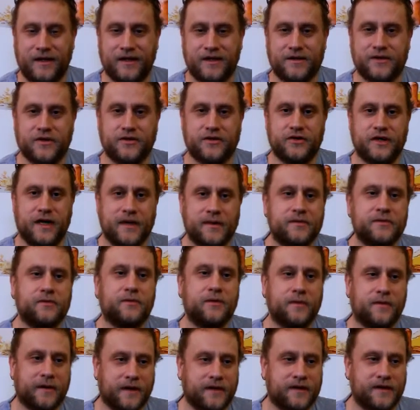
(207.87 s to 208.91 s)
So she keeps
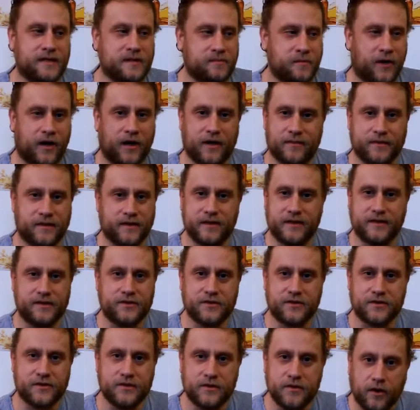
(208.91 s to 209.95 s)
talking about this Parliament. It's
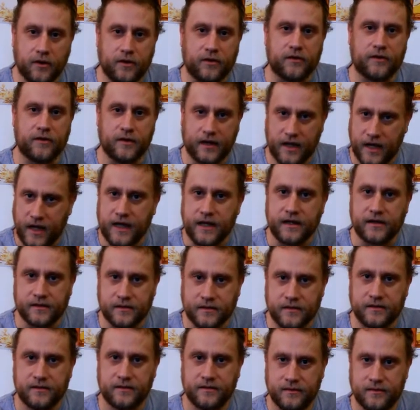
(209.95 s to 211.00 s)
just not the
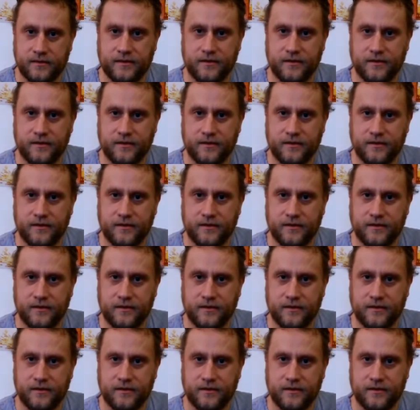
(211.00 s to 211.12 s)
case.